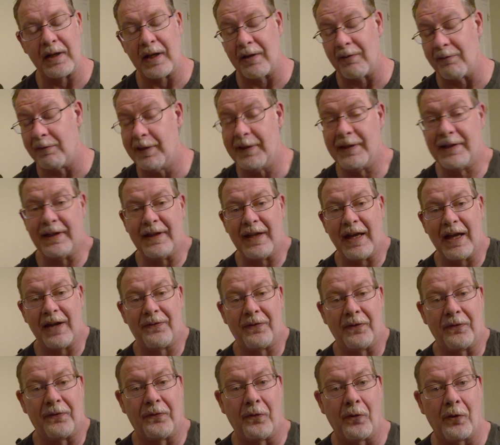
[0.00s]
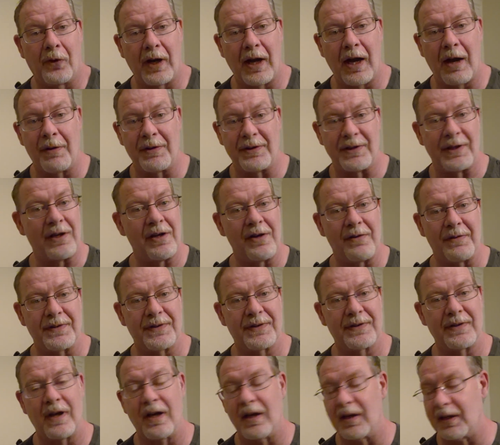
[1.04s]
And we did that for 4 hours. I didn't know a
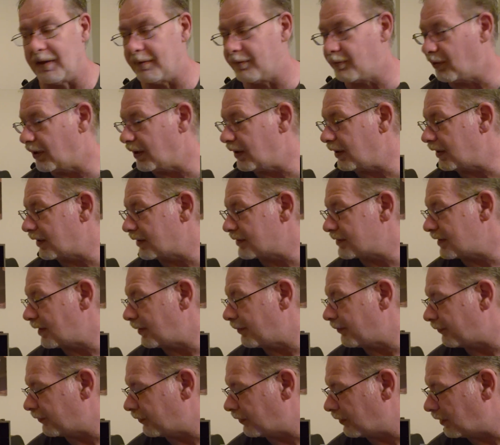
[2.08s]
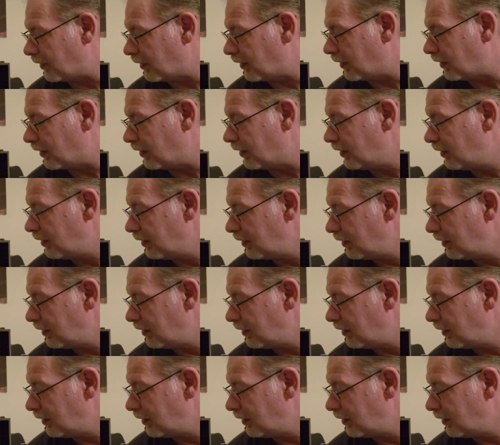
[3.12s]
song he played except for